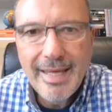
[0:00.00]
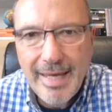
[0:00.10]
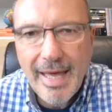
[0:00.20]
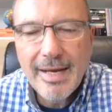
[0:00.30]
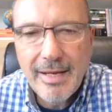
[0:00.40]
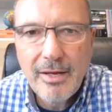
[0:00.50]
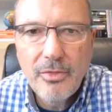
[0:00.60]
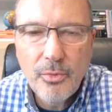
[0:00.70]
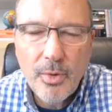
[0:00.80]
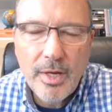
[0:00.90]
Get
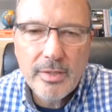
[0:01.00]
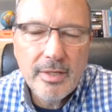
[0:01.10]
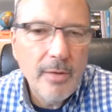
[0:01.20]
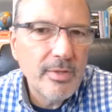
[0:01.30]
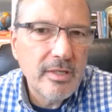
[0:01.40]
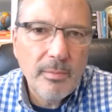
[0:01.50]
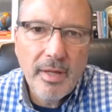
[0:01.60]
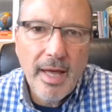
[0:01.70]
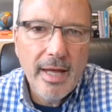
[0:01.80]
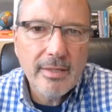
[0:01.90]
in the race. And I would
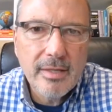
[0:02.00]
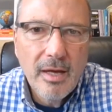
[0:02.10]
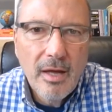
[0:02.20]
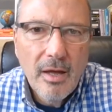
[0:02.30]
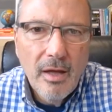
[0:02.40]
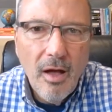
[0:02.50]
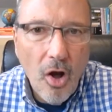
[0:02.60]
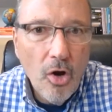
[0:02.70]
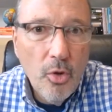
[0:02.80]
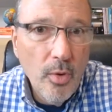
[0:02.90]
simply ask,
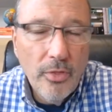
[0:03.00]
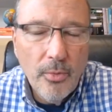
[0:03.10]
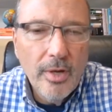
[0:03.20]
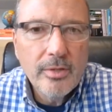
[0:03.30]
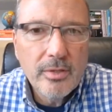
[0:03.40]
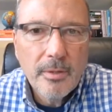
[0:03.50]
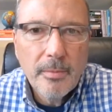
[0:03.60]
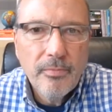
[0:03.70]
are you in the race?